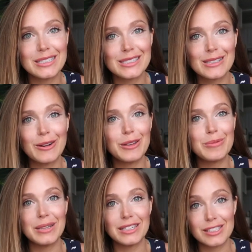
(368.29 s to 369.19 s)
to just go to
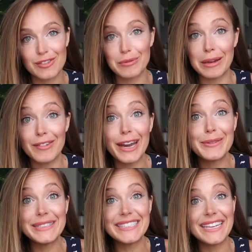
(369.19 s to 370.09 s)
the beach for my
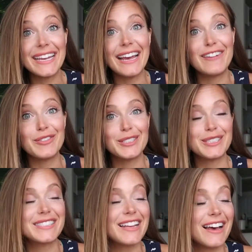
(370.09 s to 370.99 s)
vitamin D and for
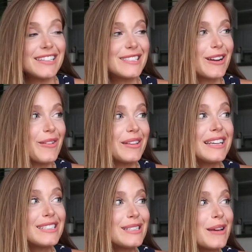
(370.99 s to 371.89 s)
just us and our
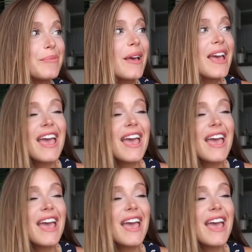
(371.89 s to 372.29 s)
relationship.